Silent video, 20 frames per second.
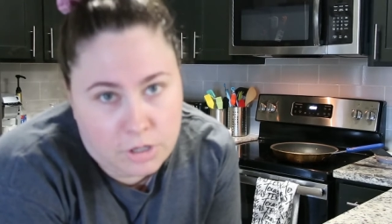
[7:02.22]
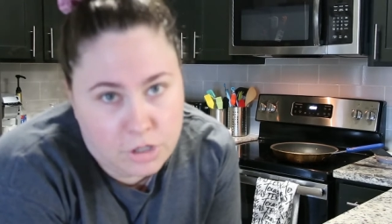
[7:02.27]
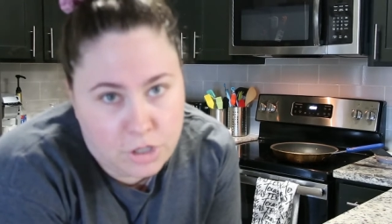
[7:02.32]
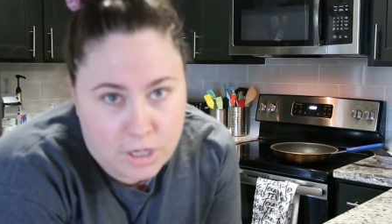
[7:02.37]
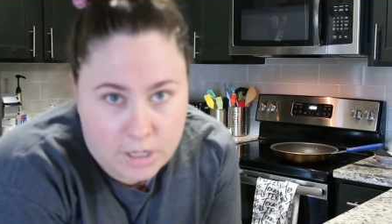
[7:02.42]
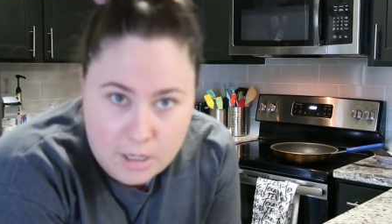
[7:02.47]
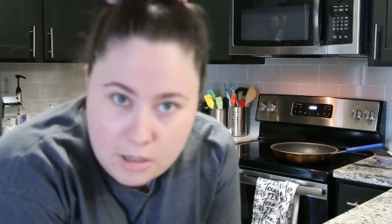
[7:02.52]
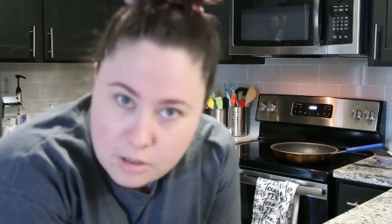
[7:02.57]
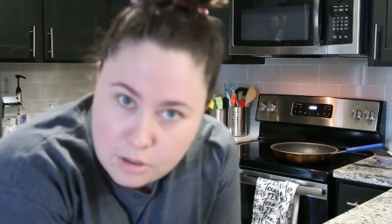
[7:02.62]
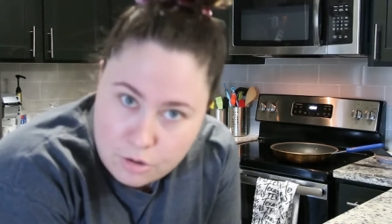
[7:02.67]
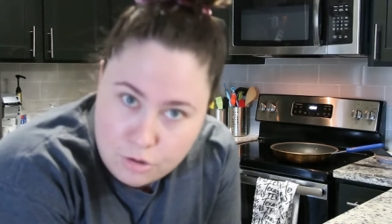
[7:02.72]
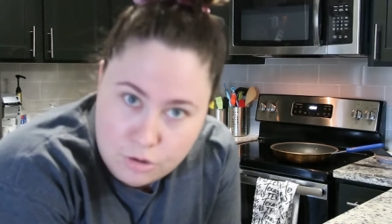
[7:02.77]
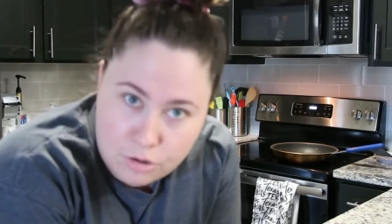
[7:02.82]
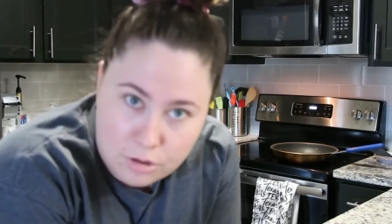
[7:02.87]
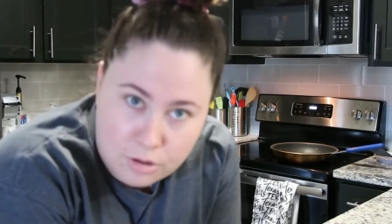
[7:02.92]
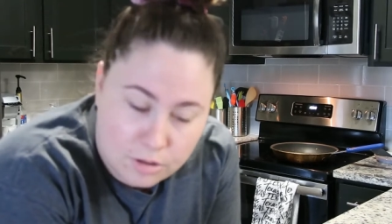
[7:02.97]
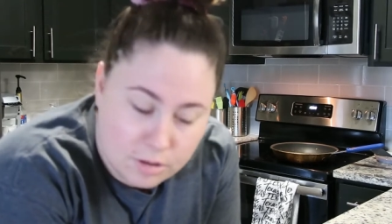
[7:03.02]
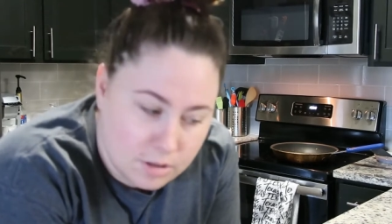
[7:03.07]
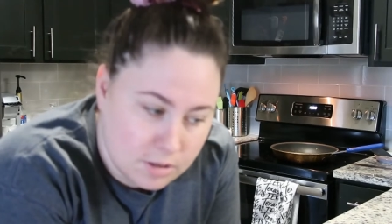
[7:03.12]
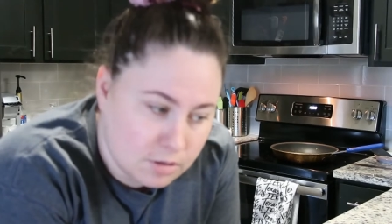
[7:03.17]
or checking
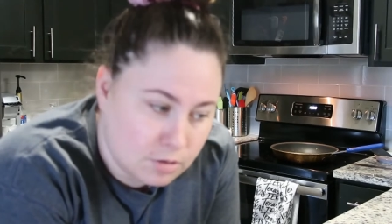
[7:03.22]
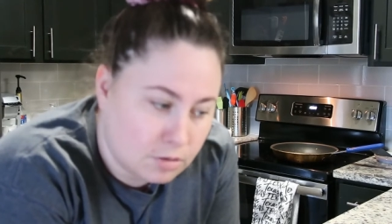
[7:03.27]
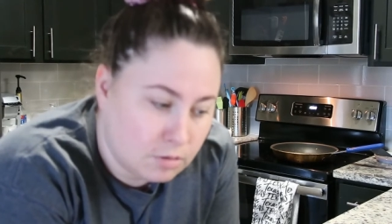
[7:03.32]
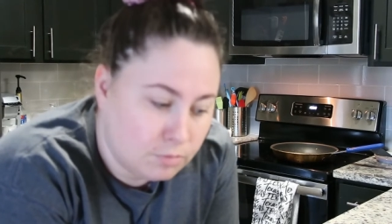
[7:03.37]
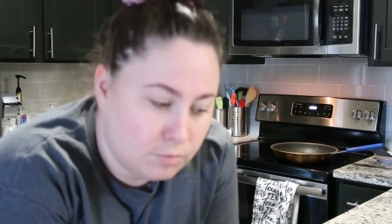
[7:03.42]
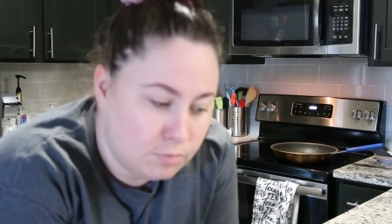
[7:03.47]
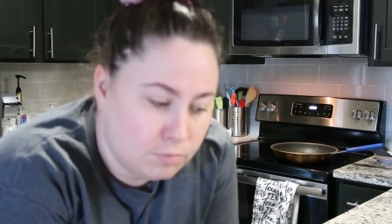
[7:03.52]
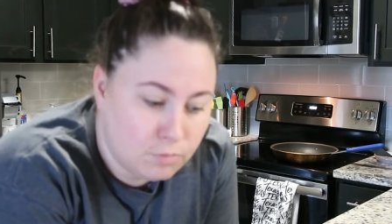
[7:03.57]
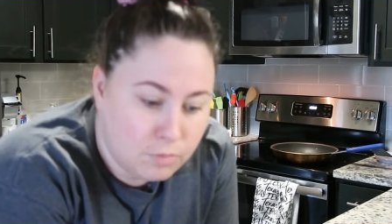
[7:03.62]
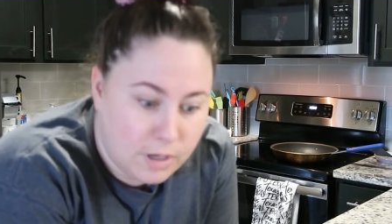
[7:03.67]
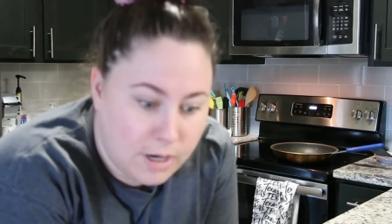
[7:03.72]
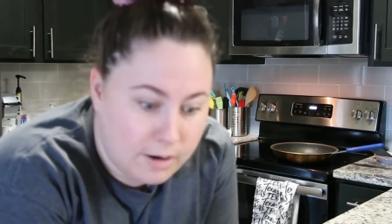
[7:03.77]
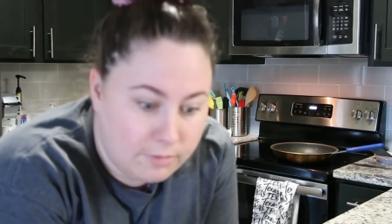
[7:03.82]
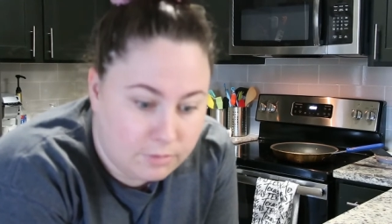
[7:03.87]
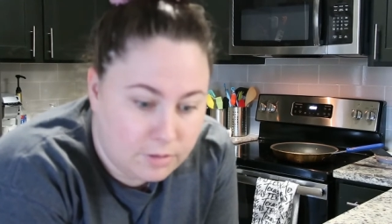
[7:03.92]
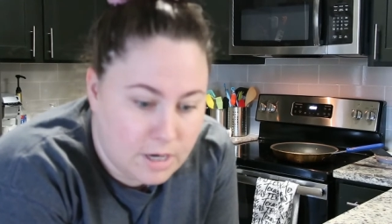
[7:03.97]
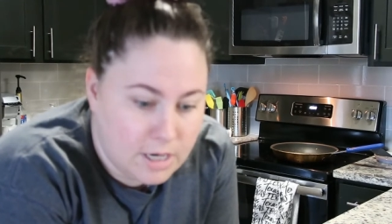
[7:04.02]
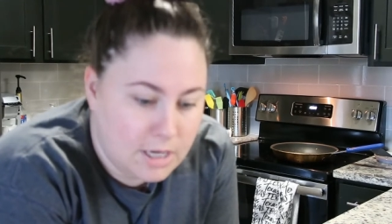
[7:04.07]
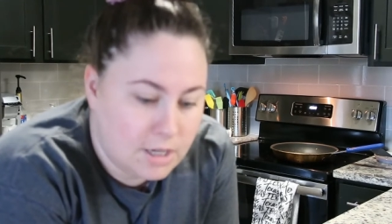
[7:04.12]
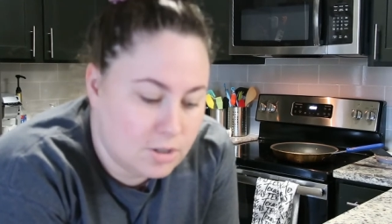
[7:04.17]
socials or
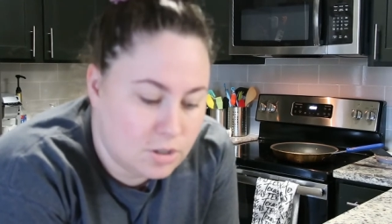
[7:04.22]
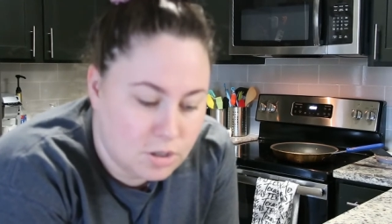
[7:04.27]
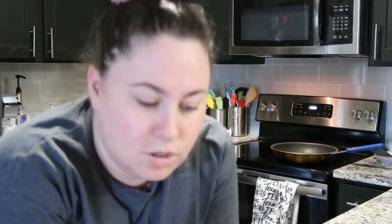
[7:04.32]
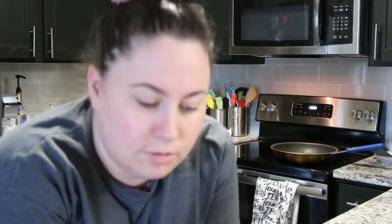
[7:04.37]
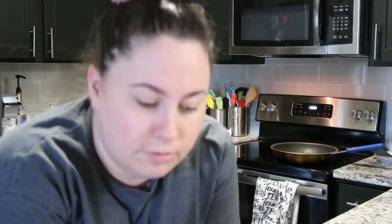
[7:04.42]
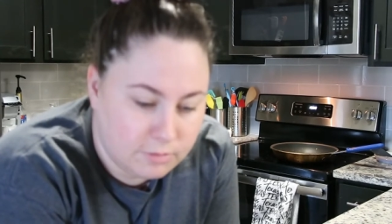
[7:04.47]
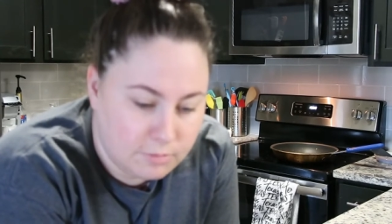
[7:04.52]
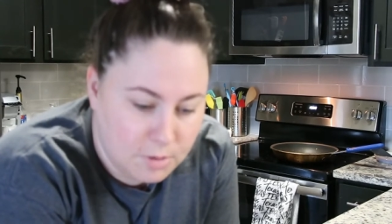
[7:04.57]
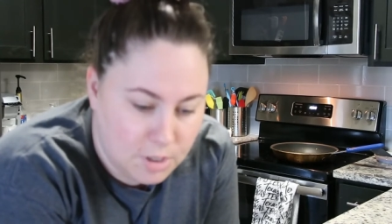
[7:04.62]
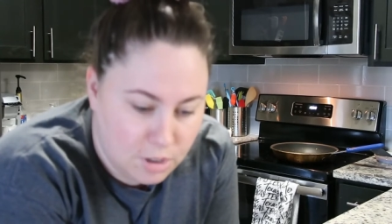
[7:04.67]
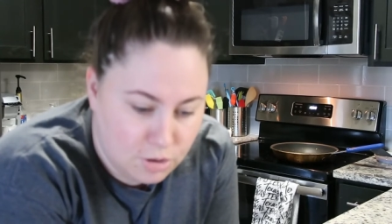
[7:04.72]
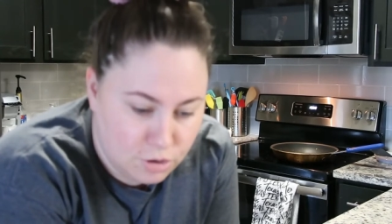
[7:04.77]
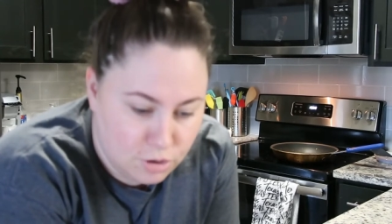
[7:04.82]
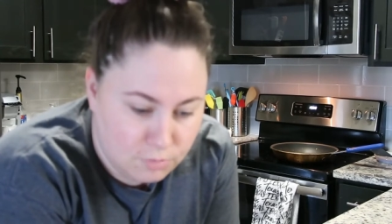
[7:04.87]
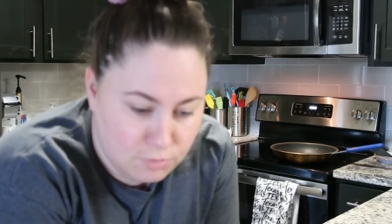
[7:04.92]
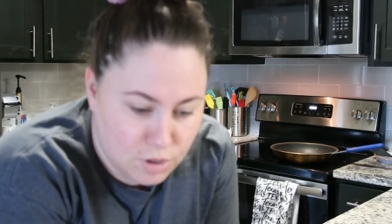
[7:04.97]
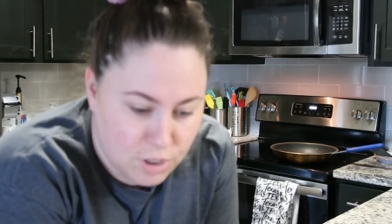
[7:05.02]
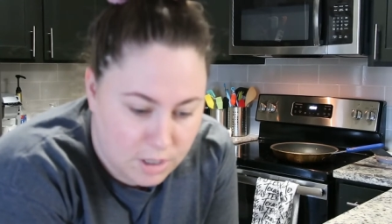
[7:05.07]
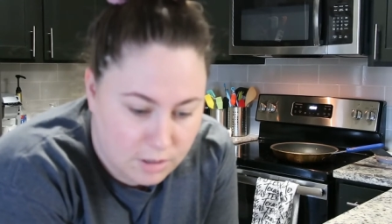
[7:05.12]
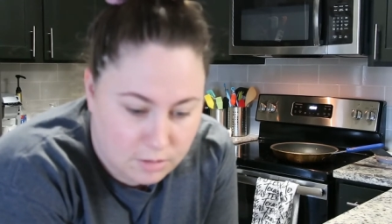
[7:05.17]
whatever I need to do for my
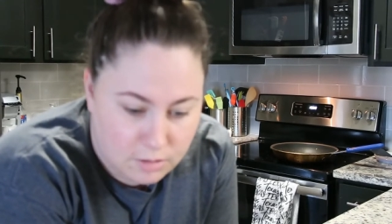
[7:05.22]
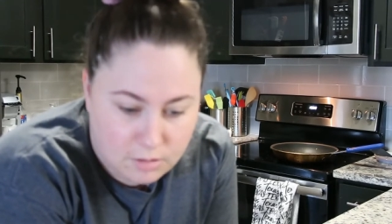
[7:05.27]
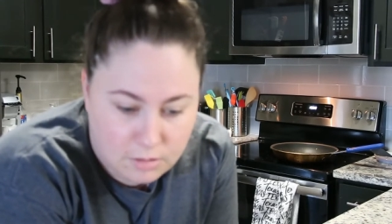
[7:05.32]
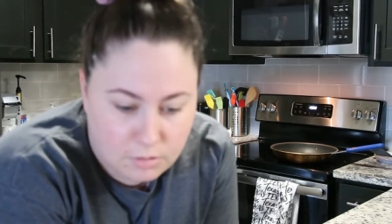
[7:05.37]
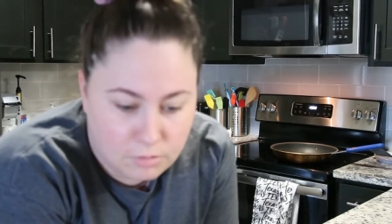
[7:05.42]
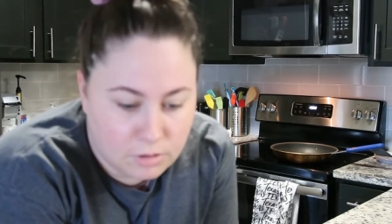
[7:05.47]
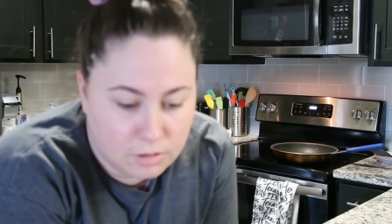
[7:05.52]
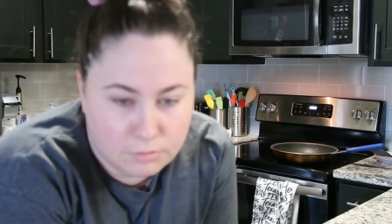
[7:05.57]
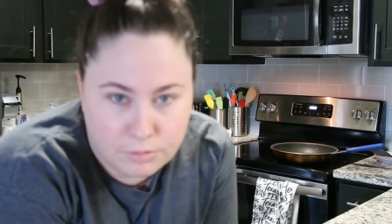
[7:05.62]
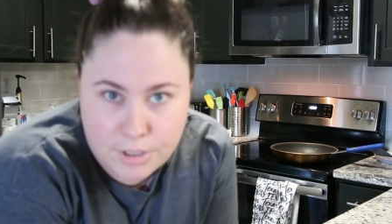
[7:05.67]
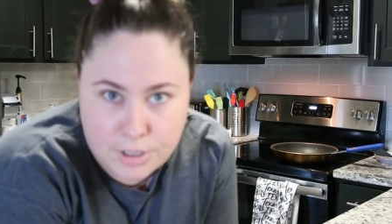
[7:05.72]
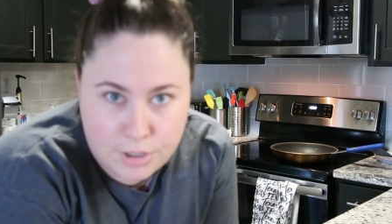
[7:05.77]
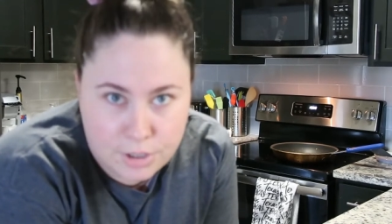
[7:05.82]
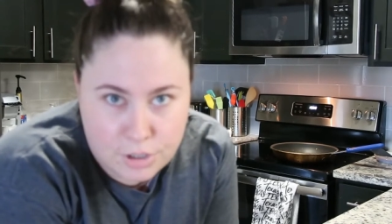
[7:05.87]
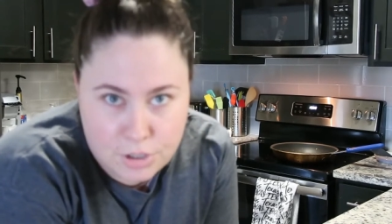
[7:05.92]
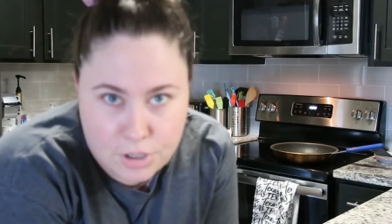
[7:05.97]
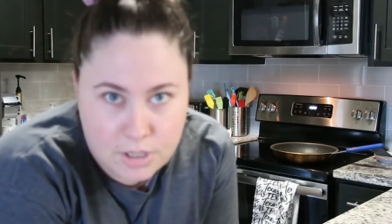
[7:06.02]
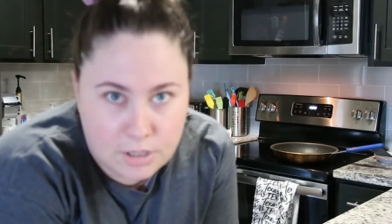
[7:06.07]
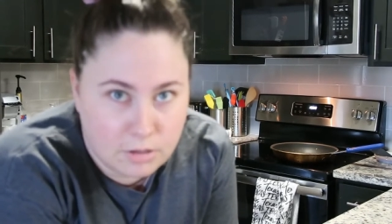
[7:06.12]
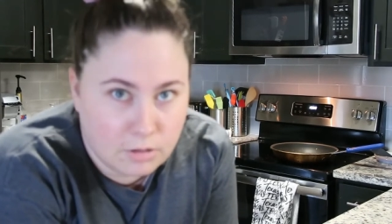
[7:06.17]
YouTube channel or
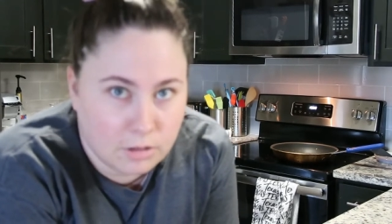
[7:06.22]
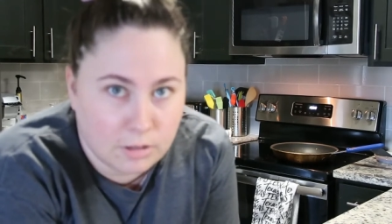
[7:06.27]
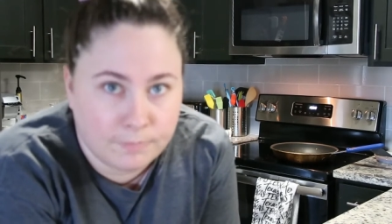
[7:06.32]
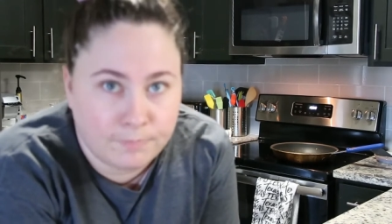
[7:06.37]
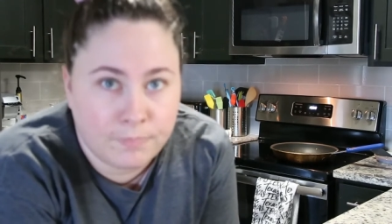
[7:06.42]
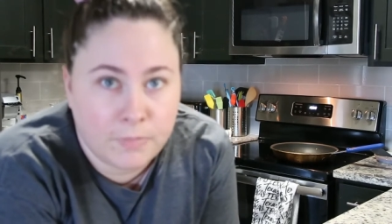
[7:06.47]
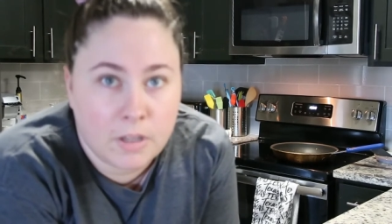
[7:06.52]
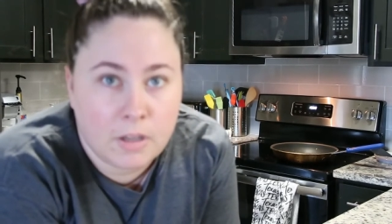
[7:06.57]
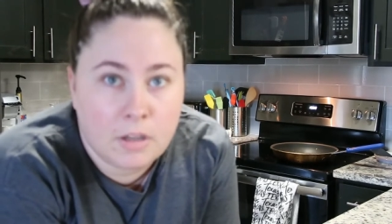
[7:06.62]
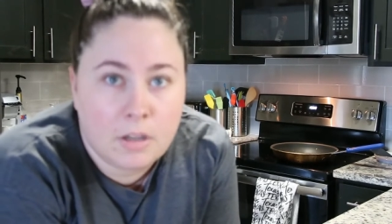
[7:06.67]
researching or